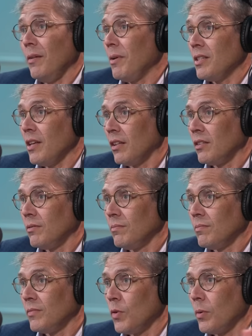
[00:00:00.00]
I'm not selling.
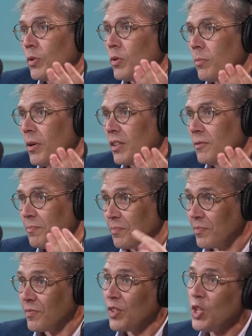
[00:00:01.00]
What do I do with the money?
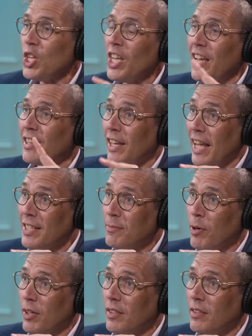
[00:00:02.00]
In the last
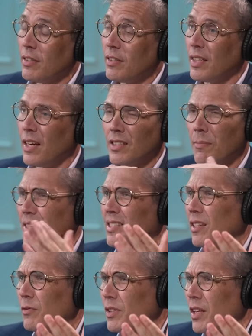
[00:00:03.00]
market, the guy's, I'm not
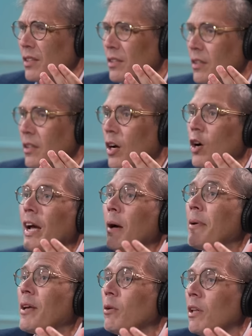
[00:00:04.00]
selling for 10. Okay, I'll
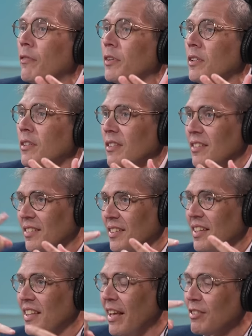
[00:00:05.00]
pay you 11.
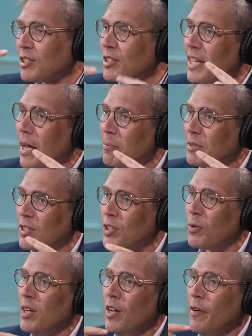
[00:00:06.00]
Now it's just the opposite.
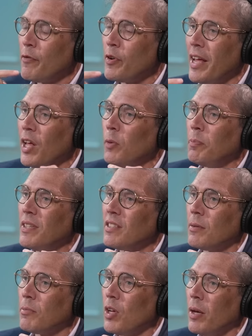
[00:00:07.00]
So for an LP,
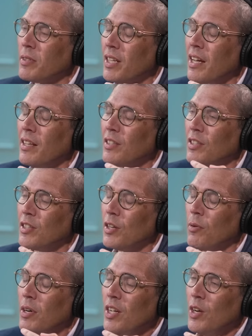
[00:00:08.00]
sometimes, you
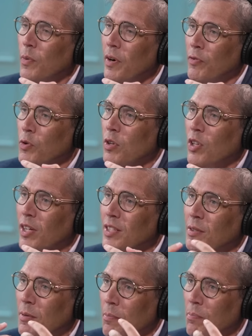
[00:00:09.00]
know, where a few
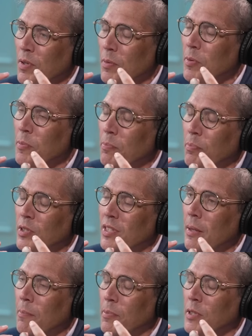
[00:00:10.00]
clients put the
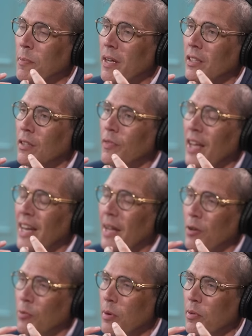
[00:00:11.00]
perspective, and I
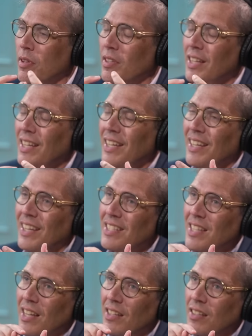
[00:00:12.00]
agree with it, is
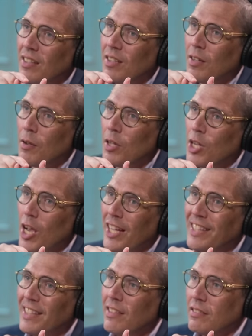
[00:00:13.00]
that a
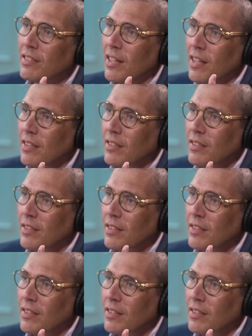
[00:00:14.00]
deal today